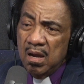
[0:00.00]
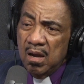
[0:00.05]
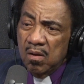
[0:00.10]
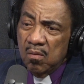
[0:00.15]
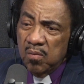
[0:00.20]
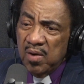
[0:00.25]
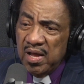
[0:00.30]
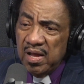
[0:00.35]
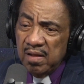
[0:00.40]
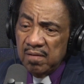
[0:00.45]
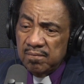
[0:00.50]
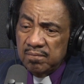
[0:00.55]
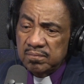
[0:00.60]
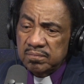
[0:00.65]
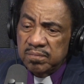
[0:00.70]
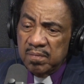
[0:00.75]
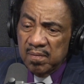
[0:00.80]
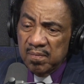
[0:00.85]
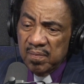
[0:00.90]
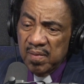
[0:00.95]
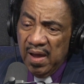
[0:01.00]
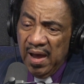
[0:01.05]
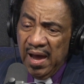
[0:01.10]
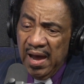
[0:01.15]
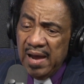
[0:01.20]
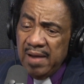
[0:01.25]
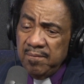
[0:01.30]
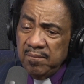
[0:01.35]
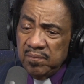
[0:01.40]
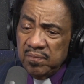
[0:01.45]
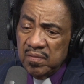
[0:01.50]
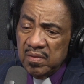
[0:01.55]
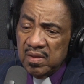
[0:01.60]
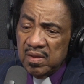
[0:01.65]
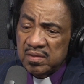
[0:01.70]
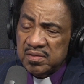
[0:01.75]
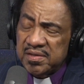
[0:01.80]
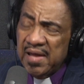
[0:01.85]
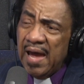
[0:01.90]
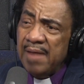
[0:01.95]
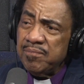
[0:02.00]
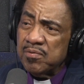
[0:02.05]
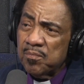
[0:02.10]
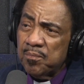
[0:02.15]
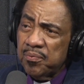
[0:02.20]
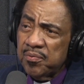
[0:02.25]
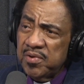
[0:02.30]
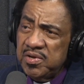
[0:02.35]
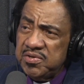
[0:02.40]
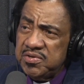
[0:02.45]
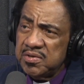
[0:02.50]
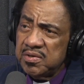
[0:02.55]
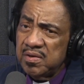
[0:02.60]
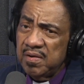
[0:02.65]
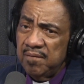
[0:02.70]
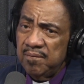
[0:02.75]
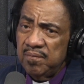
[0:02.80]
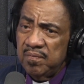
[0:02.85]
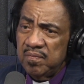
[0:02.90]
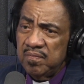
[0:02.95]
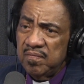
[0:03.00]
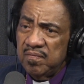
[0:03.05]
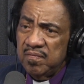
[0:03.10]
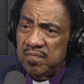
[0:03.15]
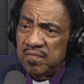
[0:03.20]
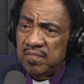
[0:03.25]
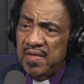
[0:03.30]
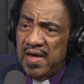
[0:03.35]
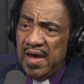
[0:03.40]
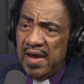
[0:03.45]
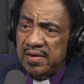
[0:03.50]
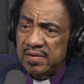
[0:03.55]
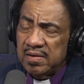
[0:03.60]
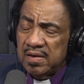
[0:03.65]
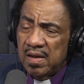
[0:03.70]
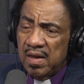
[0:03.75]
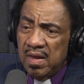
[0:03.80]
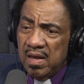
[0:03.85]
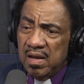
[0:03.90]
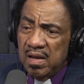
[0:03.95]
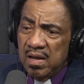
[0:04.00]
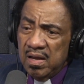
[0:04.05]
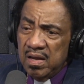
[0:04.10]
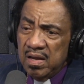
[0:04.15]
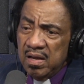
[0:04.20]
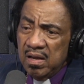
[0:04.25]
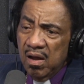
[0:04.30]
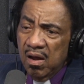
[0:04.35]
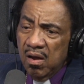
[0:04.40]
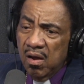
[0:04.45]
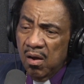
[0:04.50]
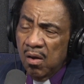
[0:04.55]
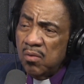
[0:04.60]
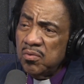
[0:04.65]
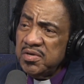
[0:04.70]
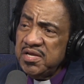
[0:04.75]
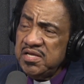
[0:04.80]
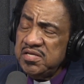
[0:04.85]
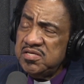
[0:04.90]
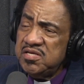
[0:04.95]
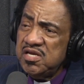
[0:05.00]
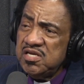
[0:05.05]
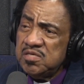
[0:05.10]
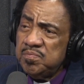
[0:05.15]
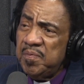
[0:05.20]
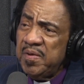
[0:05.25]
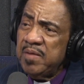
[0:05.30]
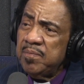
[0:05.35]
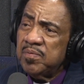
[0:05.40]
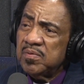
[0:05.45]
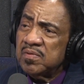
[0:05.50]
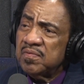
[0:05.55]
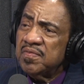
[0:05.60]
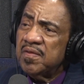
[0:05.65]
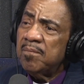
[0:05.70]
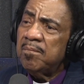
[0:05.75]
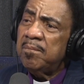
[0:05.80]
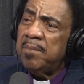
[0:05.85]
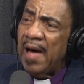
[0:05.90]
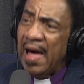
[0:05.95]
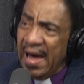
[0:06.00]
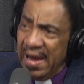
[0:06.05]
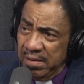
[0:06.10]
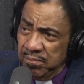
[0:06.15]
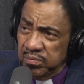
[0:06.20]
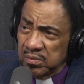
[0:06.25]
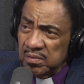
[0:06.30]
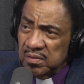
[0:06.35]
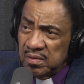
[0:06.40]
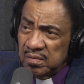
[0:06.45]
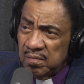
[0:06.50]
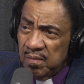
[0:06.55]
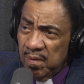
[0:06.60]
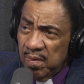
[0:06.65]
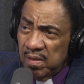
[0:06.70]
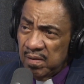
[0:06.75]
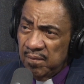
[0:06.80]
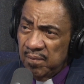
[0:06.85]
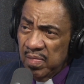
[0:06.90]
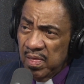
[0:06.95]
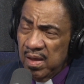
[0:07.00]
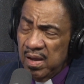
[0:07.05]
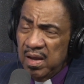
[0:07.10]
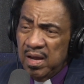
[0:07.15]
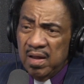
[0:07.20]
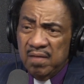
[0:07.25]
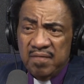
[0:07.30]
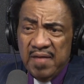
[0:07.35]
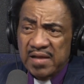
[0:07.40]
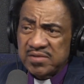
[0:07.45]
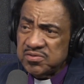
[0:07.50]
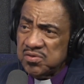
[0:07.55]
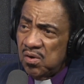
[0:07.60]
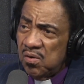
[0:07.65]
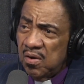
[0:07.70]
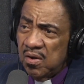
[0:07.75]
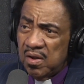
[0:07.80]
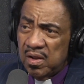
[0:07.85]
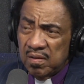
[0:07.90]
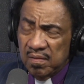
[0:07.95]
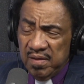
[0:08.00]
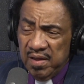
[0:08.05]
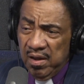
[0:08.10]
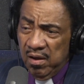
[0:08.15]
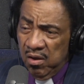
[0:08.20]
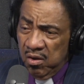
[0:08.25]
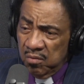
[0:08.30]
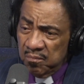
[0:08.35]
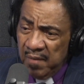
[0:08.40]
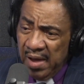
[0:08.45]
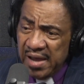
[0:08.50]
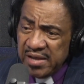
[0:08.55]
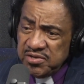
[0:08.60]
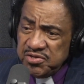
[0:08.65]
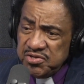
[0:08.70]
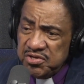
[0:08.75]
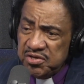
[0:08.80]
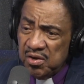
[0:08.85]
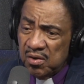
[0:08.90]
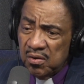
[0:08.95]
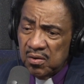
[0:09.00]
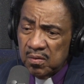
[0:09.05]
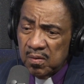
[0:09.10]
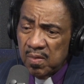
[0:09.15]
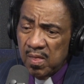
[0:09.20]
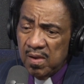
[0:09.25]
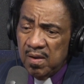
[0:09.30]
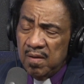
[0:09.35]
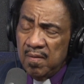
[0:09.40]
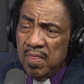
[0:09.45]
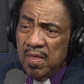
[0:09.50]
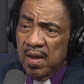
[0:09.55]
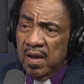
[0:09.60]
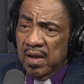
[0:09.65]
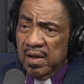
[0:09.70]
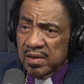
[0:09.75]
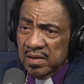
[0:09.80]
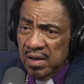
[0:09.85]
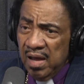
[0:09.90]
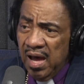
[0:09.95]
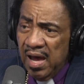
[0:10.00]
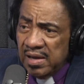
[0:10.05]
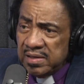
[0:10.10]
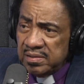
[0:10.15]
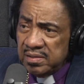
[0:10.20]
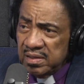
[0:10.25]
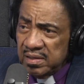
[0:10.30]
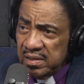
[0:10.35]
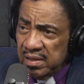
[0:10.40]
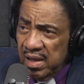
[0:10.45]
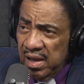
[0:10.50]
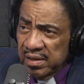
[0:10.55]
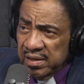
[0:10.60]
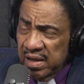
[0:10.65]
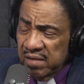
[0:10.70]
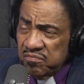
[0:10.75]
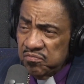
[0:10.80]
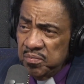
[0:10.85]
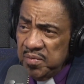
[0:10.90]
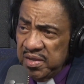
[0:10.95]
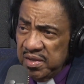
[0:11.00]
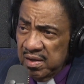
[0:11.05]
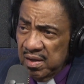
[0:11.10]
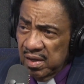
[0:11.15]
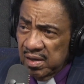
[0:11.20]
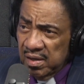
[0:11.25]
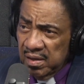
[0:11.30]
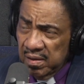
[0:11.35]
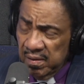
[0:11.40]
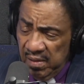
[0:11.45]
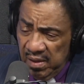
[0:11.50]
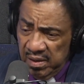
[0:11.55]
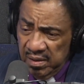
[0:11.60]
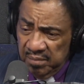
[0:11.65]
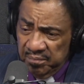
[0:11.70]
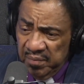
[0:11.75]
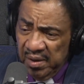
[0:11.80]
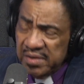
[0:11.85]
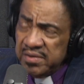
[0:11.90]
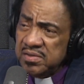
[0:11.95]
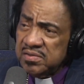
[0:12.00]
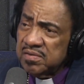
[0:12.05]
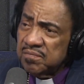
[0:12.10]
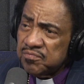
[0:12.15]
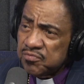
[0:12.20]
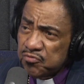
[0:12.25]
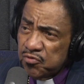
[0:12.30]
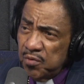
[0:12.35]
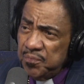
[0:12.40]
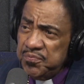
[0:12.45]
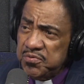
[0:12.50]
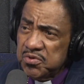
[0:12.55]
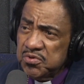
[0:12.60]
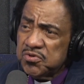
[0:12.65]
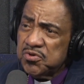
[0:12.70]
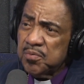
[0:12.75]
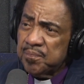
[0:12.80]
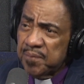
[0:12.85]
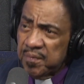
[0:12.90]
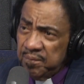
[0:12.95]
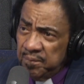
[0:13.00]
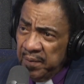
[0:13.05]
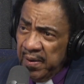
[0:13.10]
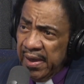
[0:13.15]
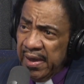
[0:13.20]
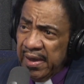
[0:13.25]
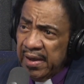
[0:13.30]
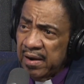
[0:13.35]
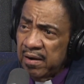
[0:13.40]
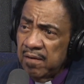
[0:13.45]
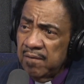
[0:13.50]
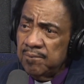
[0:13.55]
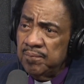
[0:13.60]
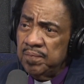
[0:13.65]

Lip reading: Well, I'm a type of preacher that only teach people the Bible. That's all. On my show, God gives me an abundance of scriptures to prepare.